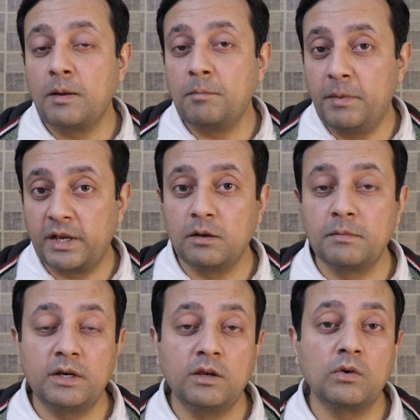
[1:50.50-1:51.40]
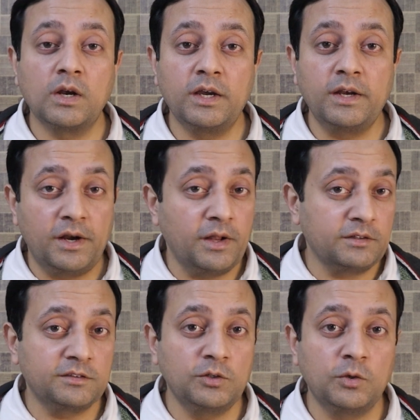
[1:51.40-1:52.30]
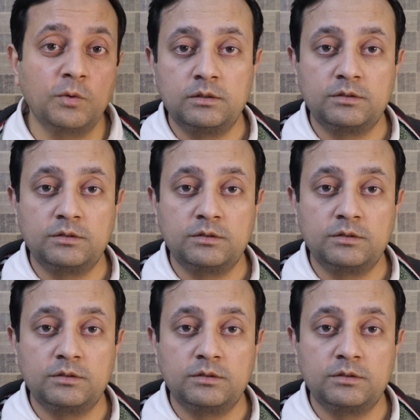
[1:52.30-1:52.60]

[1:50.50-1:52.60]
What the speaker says: making money online and SEO.